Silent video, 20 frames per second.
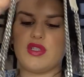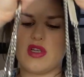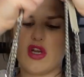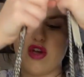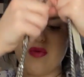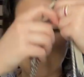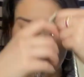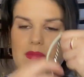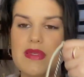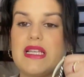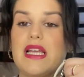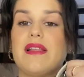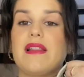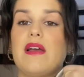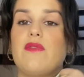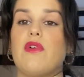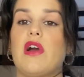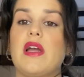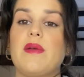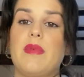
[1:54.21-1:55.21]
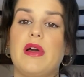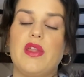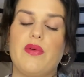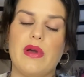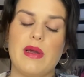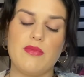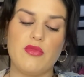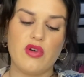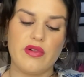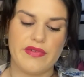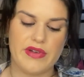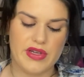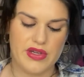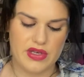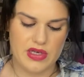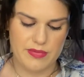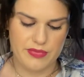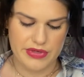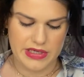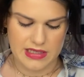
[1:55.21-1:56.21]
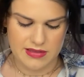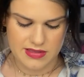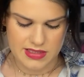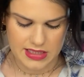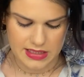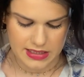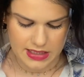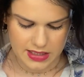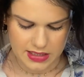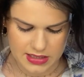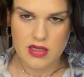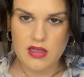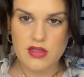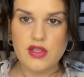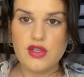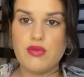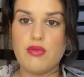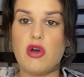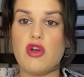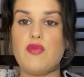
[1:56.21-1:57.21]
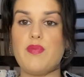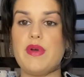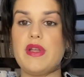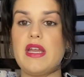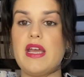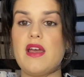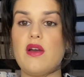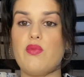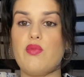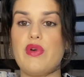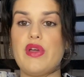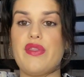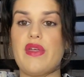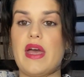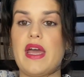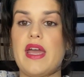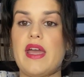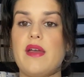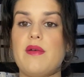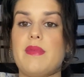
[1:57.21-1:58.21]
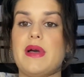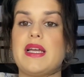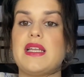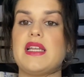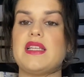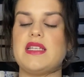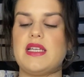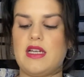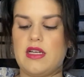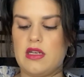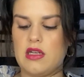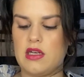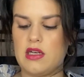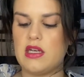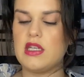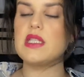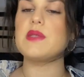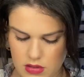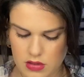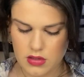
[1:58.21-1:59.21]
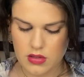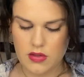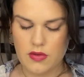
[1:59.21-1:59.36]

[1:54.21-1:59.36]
hope I'm saying that right, by the way. I'm not very good at pronouncing things. You open it with a magnetic clasp,